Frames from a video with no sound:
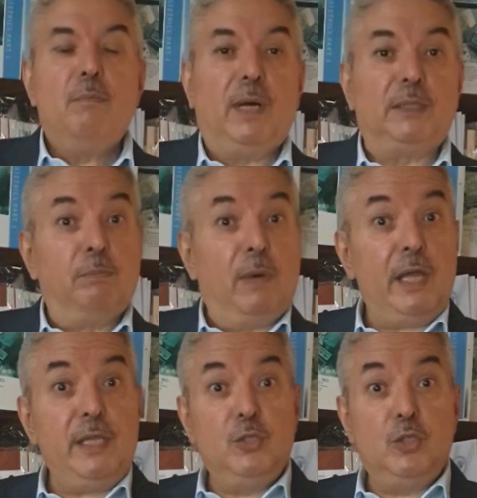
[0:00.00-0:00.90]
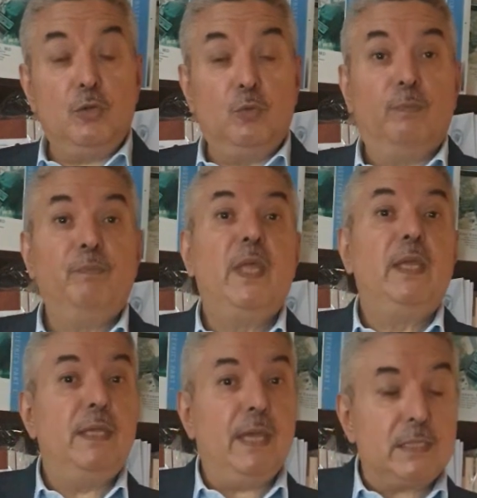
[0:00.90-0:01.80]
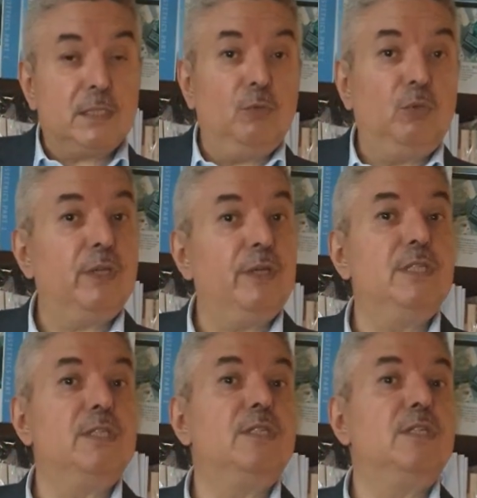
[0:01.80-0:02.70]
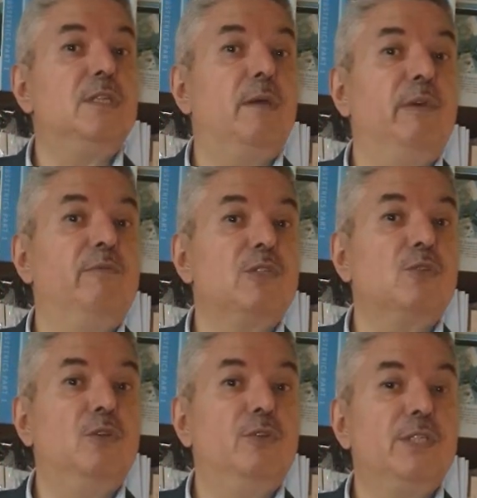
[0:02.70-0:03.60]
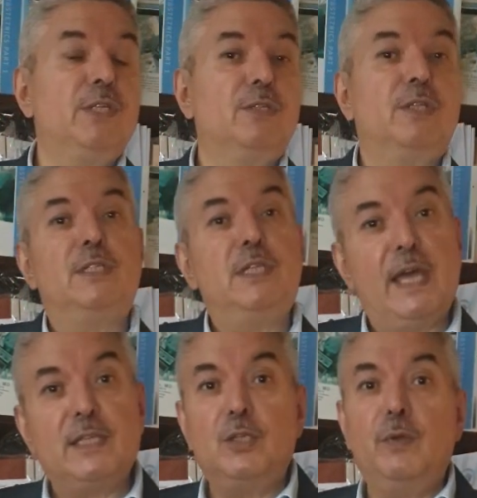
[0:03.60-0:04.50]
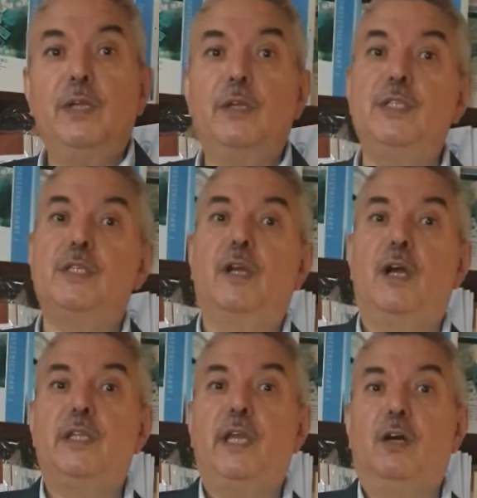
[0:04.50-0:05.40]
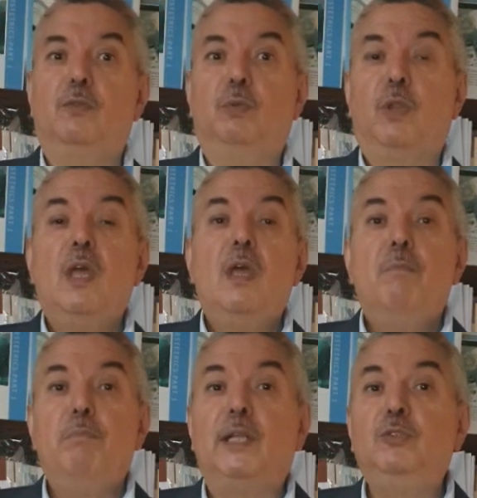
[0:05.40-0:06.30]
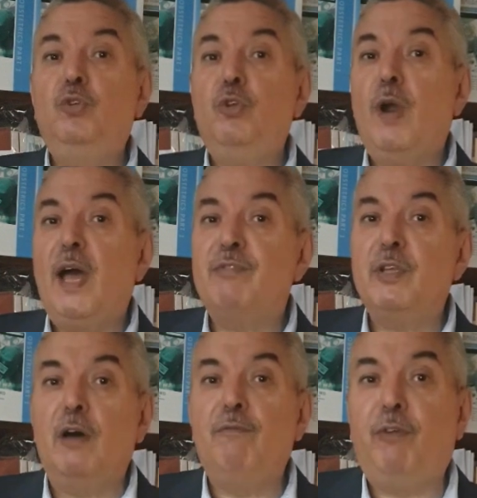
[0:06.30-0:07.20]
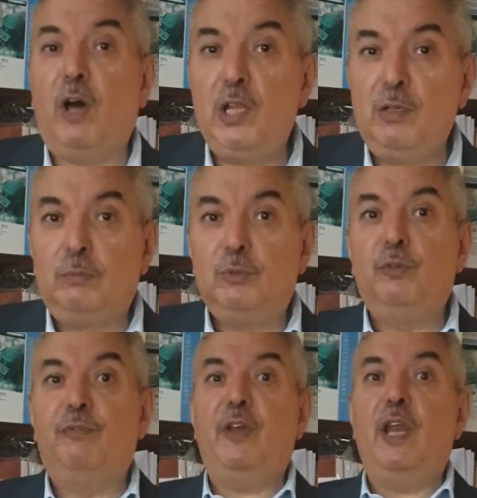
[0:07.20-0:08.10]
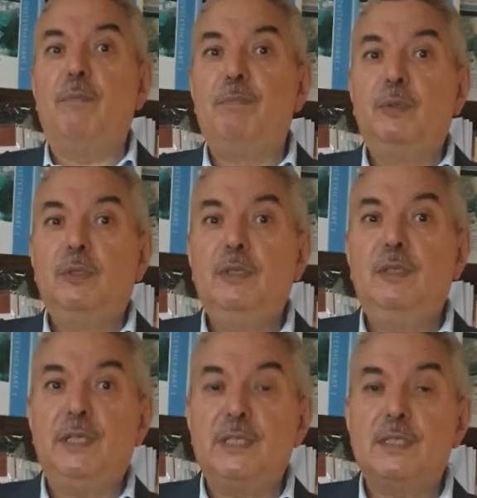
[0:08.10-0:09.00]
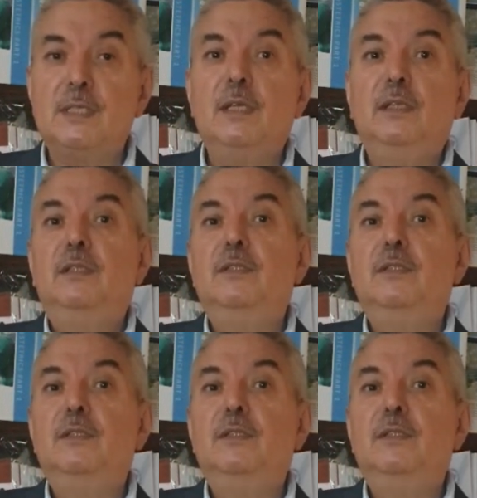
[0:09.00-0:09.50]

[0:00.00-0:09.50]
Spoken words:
But mind you, yes, you decrease the systemic vascular resistance. Yes, you increase the cardiac output. But do you have enough volume to fill up this